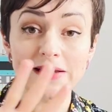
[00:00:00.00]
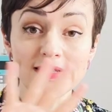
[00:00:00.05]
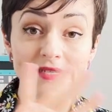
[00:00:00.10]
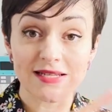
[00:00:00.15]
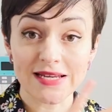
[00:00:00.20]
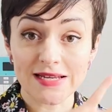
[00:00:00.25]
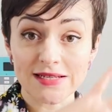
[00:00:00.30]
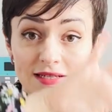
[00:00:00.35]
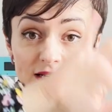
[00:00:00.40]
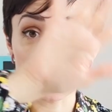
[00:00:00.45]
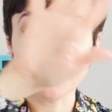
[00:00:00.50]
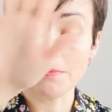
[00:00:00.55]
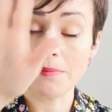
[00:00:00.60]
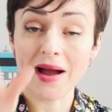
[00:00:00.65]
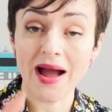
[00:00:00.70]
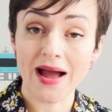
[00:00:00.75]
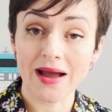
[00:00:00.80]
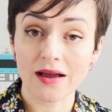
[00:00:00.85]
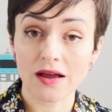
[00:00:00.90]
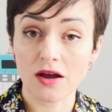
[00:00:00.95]
it to the
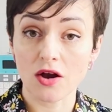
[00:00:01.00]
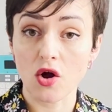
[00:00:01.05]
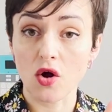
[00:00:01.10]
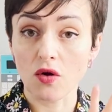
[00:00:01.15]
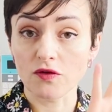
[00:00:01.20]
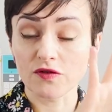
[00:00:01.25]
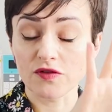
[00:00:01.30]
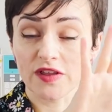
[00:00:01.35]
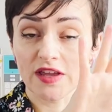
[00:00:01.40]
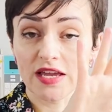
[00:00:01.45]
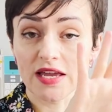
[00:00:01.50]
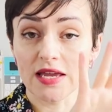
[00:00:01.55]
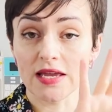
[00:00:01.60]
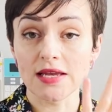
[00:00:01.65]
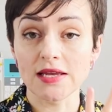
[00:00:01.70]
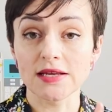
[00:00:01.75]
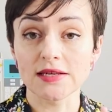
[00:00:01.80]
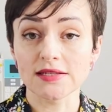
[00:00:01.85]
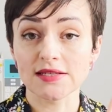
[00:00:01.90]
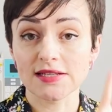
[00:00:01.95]
back of the
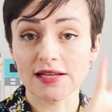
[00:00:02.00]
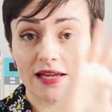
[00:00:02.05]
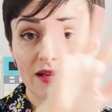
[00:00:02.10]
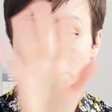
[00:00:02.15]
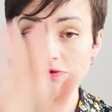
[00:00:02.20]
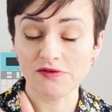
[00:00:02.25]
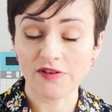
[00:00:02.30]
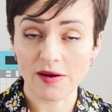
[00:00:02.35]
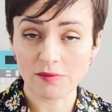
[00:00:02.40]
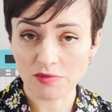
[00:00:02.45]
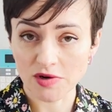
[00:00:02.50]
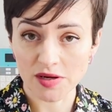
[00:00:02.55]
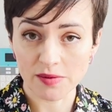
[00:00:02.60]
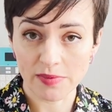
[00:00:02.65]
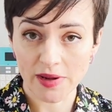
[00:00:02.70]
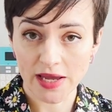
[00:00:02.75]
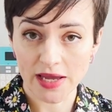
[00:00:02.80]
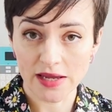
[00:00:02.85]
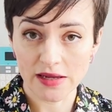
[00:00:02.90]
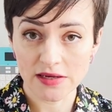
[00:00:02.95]
sleeve fabric
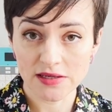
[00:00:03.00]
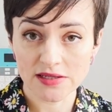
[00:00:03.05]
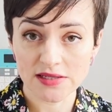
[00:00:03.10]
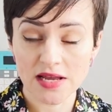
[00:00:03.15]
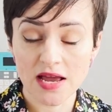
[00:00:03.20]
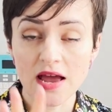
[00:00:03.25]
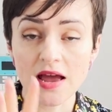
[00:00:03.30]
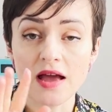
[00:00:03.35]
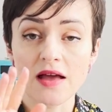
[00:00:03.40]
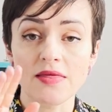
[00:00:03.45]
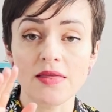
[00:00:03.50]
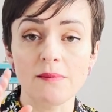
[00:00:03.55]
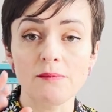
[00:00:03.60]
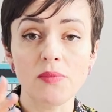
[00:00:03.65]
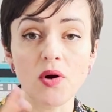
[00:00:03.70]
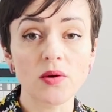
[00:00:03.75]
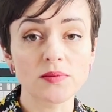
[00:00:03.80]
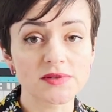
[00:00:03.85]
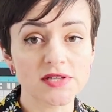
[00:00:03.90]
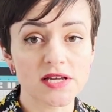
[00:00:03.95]
piece, then
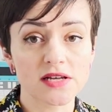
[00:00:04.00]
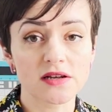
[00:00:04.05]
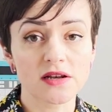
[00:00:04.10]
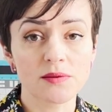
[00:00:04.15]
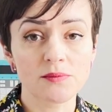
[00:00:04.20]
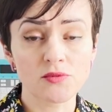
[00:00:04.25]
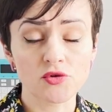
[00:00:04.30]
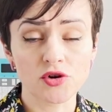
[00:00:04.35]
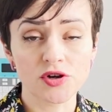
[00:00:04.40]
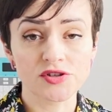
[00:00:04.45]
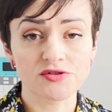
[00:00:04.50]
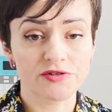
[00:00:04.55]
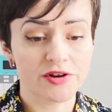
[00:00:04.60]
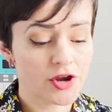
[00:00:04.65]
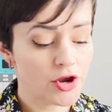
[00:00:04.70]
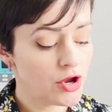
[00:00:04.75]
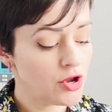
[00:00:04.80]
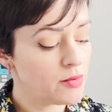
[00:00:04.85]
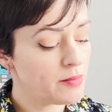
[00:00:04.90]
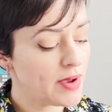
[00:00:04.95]
popped it in an embroidery
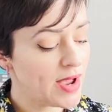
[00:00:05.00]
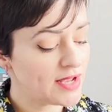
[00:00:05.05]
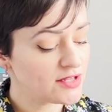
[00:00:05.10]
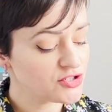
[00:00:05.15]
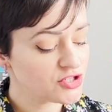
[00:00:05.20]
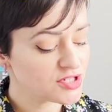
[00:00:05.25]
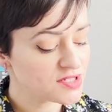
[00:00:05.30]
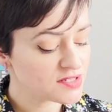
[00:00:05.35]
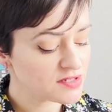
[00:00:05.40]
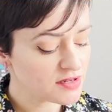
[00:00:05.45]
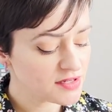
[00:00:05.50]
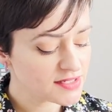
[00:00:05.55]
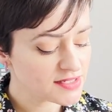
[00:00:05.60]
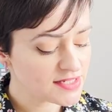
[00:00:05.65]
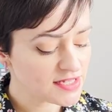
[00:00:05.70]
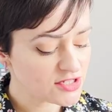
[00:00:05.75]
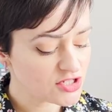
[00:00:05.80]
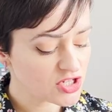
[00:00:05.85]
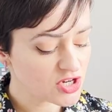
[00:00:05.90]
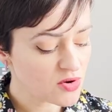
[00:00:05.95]
hoop and just started
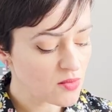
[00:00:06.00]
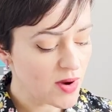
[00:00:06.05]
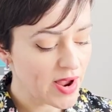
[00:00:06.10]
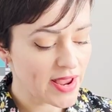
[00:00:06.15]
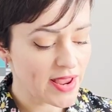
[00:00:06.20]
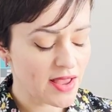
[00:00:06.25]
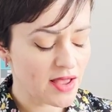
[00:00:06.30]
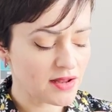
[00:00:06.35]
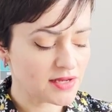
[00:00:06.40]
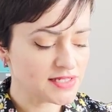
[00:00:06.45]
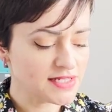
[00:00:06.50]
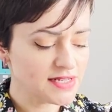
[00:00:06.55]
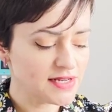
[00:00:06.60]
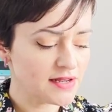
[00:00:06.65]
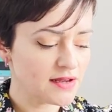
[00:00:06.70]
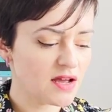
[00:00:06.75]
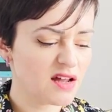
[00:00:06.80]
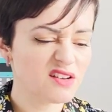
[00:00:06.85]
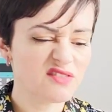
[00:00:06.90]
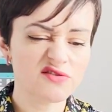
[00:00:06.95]
stitching away. I did it
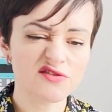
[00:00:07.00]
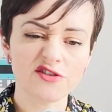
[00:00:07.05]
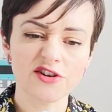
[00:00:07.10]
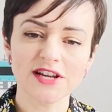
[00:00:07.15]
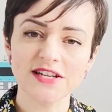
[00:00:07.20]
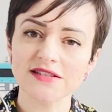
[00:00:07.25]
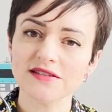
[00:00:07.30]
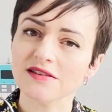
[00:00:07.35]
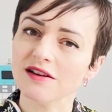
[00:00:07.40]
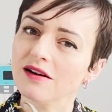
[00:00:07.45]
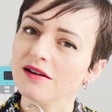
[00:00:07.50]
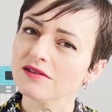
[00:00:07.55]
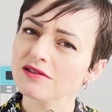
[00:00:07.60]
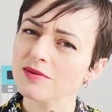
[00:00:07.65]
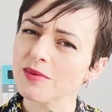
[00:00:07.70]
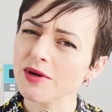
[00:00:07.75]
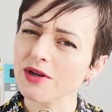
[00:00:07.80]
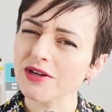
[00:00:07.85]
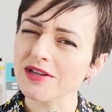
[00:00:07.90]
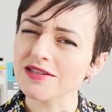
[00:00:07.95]
kind of freestyle, to be
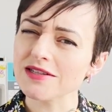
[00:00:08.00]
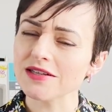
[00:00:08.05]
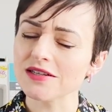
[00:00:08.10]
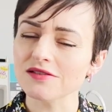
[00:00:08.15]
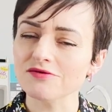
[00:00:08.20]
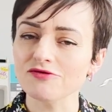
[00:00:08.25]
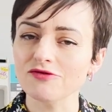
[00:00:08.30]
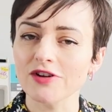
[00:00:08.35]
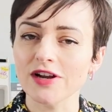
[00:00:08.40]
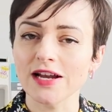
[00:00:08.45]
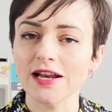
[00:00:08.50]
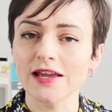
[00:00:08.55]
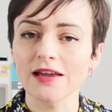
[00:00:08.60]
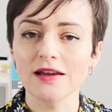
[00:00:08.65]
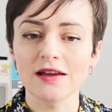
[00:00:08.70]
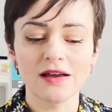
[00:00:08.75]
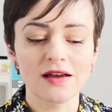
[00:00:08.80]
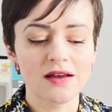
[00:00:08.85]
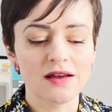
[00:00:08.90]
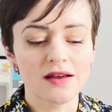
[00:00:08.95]
honest. I didn't really
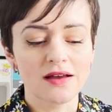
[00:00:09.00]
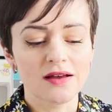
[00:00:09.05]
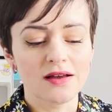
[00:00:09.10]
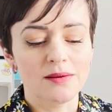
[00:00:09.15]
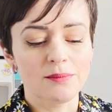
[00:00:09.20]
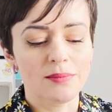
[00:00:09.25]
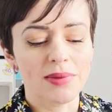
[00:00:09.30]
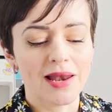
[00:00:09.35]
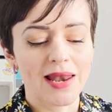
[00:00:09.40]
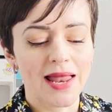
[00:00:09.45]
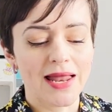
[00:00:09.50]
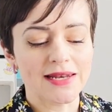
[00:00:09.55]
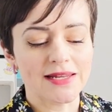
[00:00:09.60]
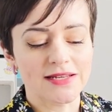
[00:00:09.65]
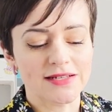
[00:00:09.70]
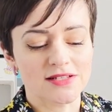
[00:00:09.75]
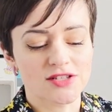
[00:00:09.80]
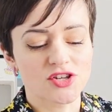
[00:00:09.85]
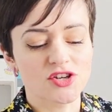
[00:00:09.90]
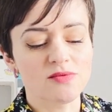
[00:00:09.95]
plan it
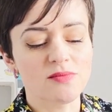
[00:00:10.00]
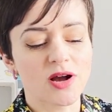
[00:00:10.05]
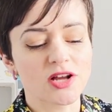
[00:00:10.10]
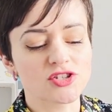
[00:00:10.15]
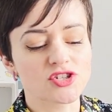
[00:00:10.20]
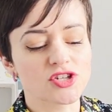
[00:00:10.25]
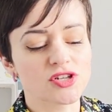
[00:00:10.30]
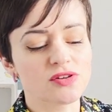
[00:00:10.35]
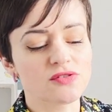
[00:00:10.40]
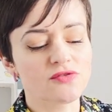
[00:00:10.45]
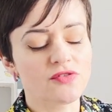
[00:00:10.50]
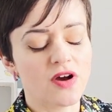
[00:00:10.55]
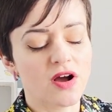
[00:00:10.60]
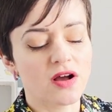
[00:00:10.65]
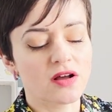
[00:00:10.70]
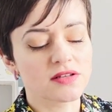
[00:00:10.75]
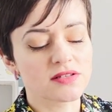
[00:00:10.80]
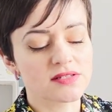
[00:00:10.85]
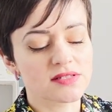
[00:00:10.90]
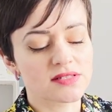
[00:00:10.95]
too much in
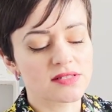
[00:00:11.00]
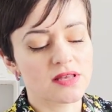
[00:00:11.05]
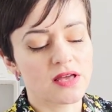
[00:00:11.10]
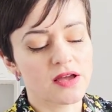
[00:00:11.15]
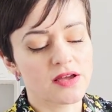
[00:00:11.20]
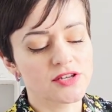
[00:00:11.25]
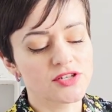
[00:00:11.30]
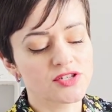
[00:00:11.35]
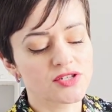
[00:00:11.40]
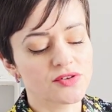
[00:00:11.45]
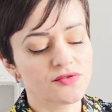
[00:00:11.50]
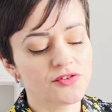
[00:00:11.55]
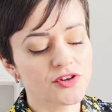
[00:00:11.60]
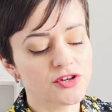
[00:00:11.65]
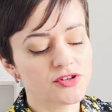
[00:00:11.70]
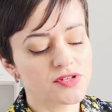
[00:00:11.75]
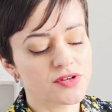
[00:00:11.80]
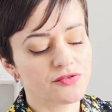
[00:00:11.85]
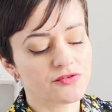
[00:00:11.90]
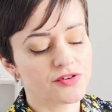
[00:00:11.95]
advance. I used a few
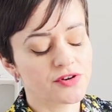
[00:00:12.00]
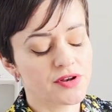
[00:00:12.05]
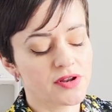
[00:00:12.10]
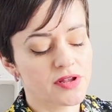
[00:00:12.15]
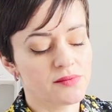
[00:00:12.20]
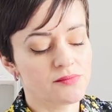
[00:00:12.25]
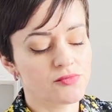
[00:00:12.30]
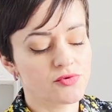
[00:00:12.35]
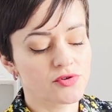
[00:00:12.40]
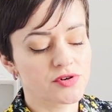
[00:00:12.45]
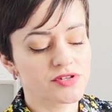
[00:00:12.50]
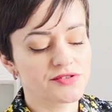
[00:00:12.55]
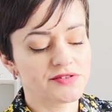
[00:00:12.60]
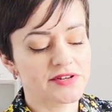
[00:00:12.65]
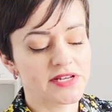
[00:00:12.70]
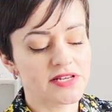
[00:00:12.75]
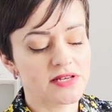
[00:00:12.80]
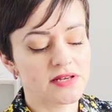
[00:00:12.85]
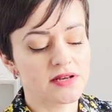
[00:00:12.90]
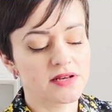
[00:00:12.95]
different embroidery
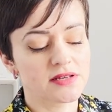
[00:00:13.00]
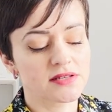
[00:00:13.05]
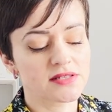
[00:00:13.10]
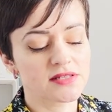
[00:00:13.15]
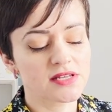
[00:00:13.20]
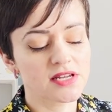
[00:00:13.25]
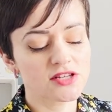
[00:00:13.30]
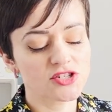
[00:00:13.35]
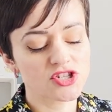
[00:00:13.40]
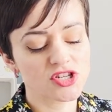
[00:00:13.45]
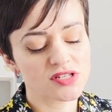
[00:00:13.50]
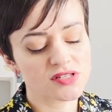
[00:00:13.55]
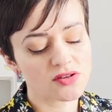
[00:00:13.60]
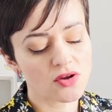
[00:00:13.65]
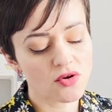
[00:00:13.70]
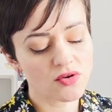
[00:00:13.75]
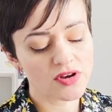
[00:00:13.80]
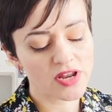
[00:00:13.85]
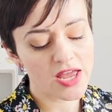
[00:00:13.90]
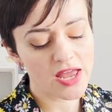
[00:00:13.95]
stitches on
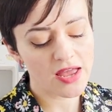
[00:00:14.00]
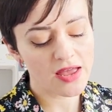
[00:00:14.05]
it.